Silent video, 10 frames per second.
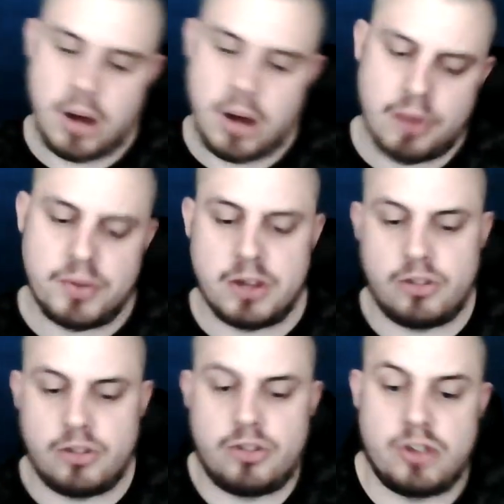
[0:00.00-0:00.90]
I think
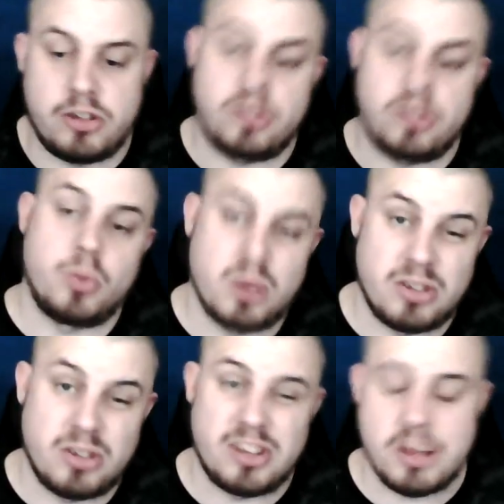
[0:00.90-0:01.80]
she still
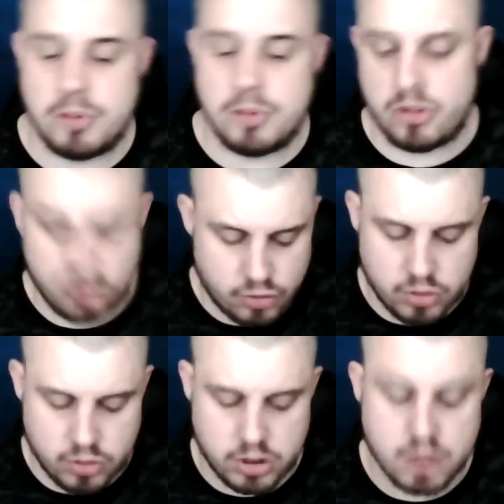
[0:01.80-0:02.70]
works there, but she's
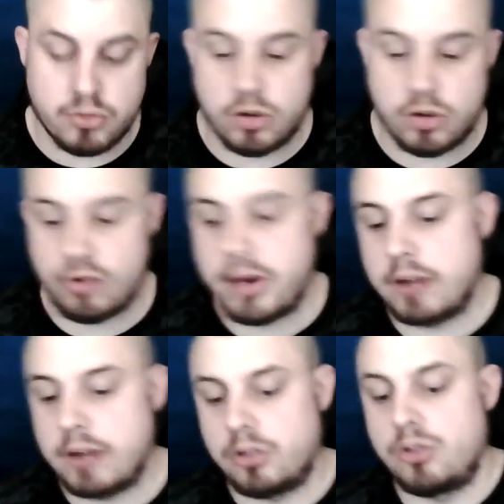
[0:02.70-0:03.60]
trying to cover her
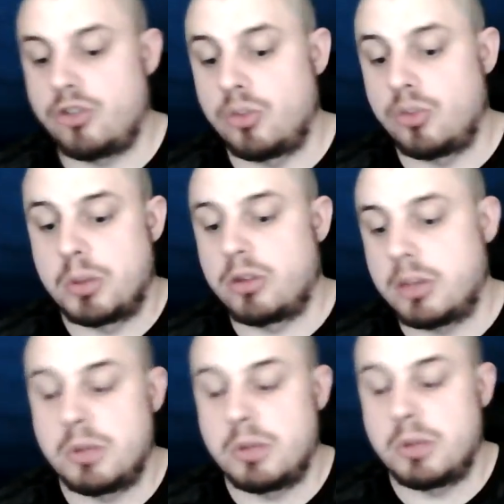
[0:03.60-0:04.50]
tracks because she's meant to
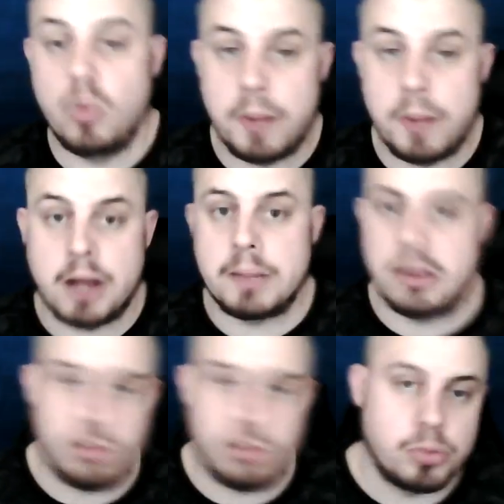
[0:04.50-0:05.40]
give me a call back about
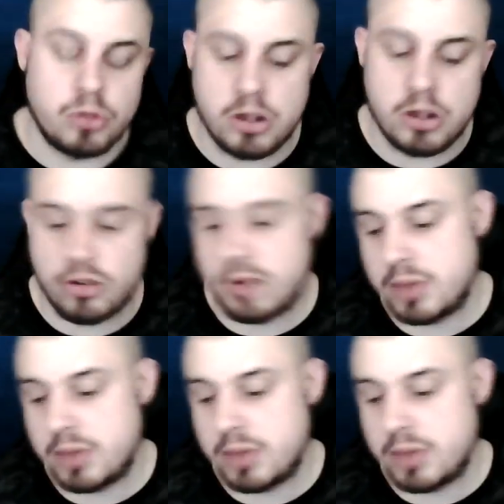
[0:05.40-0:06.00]
the deposit and she never